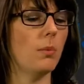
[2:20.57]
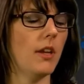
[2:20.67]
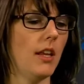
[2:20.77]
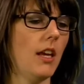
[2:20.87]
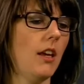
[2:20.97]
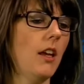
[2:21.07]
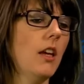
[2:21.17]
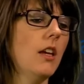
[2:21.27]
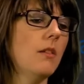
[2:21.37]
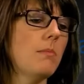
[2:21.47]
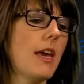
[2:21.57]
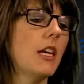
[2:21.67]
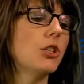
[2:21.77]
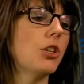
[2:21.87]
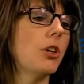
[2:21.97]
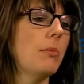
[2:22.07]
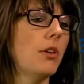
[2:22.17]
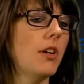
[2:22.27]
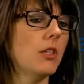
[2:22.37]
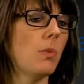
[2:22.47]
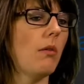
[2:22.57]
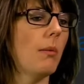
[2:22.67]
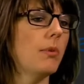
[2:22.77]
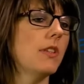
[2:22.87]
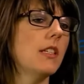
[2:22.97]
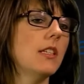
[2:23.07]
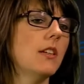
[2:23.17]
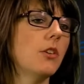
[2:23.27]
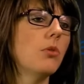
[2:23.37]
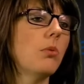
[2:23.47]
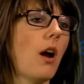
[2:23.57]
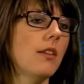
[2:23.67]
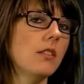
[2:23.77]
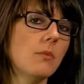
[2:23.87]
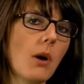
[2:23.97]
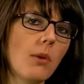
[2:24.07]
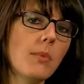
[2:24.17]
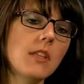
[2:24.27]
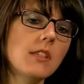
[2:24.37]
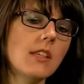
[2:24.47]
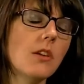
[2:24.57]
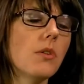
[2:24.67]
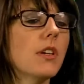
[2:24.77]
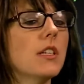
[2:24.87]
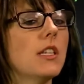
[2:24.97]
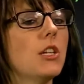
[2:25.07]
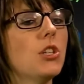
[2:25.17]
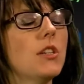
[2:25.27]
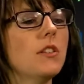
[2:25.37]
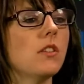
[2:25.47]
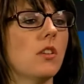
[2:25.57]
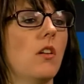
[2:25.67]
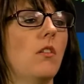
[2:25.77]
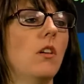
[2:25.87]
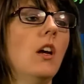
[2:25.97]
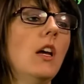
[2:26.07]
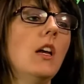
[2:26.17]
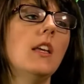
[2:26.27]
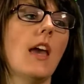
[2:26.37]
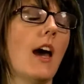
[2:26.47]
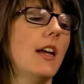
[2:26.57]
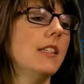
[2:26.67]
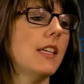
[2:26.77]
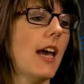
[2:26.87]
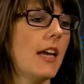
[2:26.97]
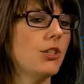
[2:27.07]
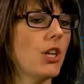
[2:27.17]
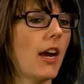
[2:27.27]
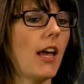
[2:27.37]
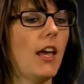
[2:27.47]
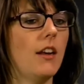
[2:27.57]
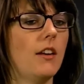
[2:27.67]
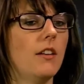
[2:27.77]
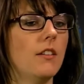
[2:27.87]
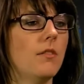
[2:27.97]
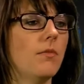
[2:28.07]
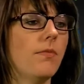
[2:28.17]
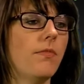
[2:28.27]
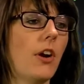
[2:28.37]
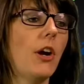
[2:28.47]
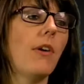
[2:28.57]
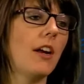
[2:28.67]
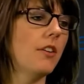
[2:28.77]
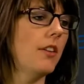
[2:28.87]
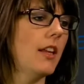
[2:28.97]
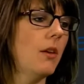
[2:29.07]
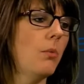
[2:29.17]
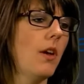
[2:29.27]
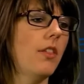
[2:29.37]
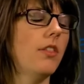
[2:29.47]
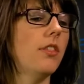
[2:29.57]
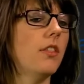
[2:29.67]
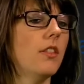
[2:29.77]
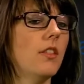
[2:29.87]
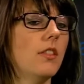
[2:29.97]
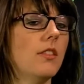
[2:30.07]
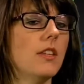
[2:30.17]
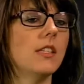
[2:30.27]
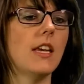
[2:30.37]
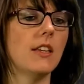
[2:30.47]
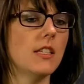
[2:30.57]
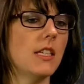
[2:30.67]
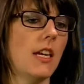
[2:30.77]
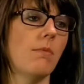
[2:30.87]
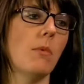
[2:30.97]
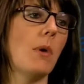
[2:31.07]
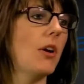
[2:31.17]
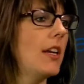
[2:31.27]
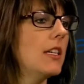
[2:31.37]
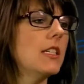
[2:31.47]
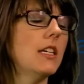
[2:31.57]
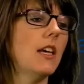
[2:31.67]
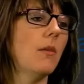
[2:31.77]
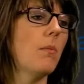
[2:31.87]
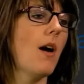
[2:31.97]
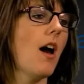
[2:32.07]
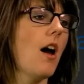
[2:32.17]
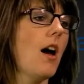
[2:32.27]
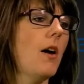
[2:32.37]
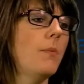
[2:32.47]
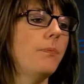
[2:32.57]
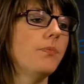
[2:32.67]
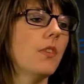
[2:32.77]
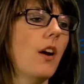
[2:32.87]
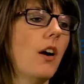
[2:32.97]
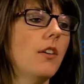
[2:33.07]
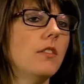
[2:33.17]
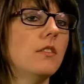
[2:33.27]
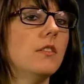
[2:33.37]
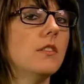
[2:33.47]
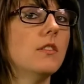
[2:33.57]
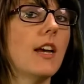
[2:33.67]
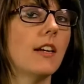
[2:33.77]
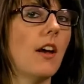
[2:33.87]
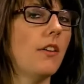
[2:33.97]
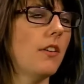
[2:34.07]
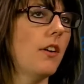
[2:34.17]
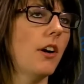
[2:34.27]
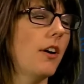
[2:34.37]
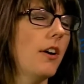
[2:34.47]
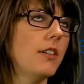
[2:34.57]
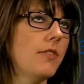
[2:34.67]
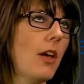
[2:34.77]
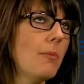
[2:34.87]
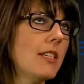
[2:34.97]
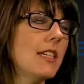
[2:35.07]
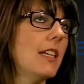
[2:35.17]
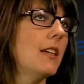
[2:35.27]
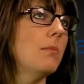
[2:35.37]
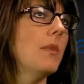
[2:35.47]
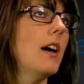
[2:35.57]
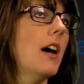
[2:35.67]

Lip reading: really making sure community is well represented across departments of the organization. So yeah, I'd say I check in very regularly with the sales team, the marketing team, our development team,